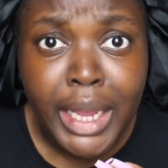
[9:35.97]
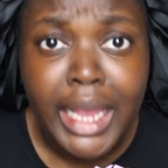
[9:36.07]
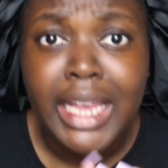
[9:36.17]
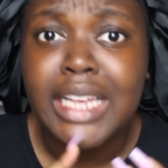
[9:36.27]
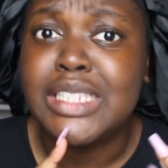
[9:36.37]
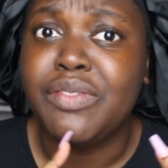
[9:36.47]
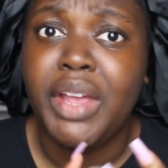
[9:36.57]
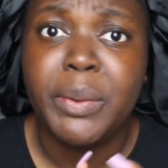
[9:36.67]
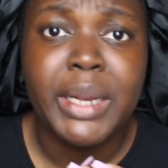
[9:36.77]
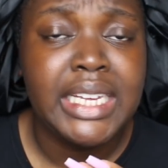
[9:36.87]
He is
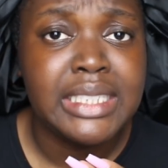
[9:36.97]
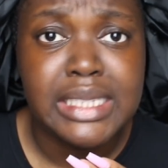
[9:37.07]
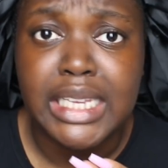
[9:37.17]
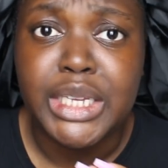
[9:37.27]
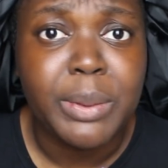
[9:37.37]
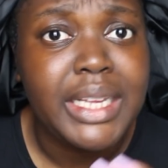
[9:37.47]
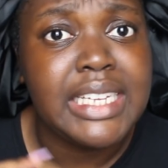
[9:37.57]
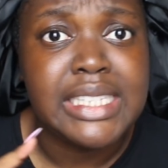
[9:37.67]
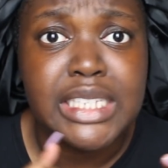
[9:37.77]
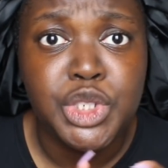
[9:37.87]
very into you. He
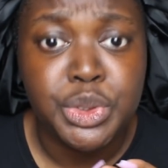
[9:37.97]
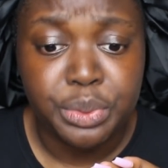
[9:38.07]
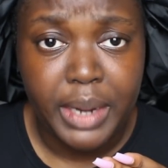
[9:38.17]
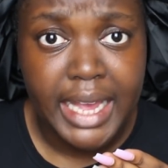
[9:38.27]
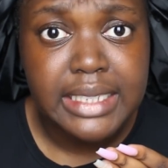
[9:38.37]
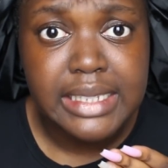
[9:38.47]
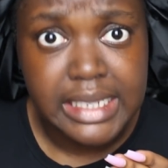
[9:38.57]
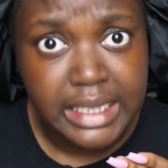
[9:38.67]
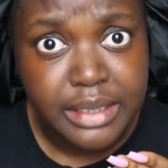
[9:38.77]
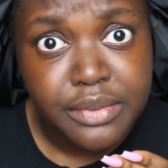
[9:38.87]
is
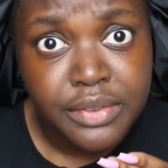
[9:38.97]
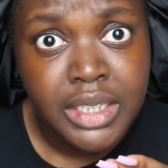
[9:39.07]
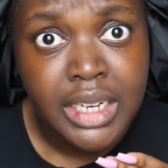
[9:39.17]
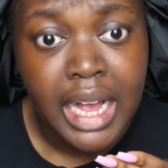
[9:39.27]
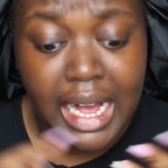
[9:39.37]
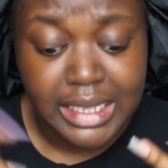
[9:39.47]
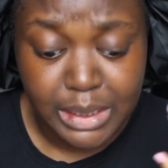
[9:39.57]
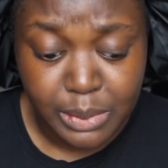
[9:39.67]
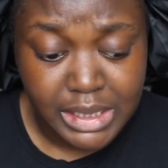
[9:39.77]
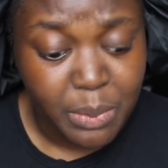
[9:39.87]
attractive. I
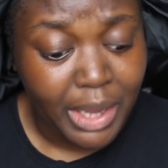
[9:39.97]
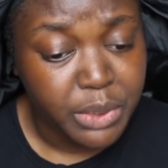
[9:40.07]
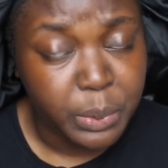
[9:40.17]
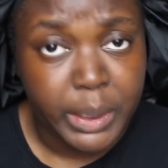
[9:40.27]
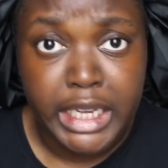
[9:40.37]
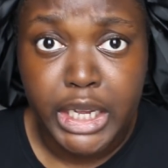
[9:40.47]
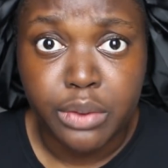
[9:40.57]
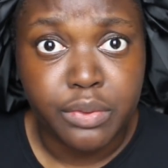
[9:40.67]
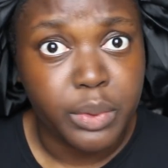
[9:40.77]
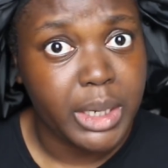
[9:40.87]
don't see why you wouldn't
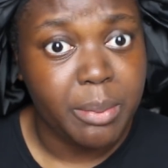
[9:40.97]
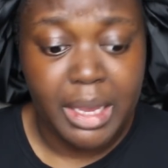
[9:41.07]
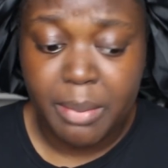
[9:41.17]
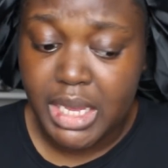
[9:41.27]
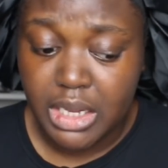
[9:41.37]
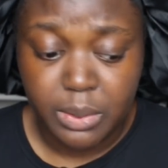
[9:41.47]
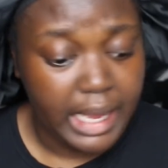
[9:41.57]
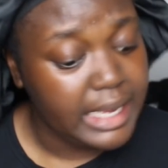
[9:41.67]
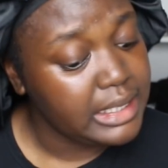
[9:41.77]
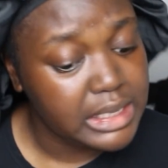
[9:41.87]
go for it, baby.
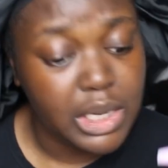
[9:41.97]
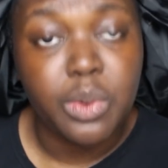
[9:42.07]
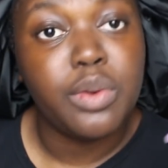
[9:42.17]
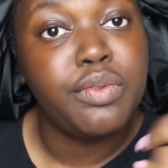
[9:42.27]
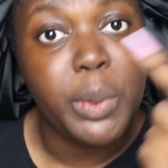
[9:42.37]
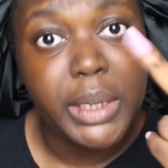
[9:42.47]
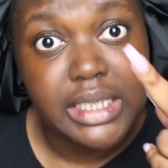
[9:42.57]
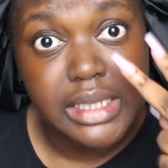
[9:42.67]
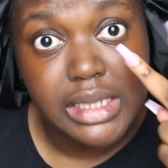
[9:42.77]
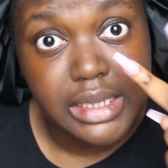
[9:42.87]
Okay, so
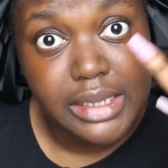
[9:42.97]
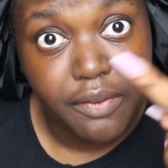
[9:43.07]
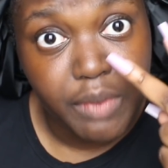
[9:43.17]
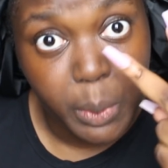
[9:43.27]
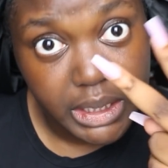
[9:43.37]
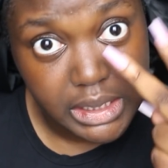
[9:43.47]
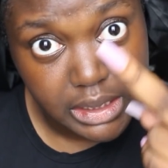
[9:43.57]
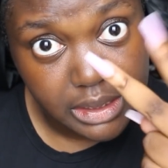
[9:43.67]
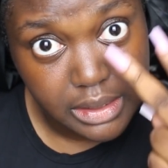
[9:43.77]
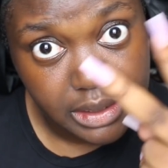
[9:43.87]
focus,
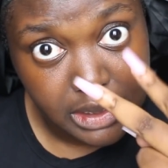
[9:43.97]
focus.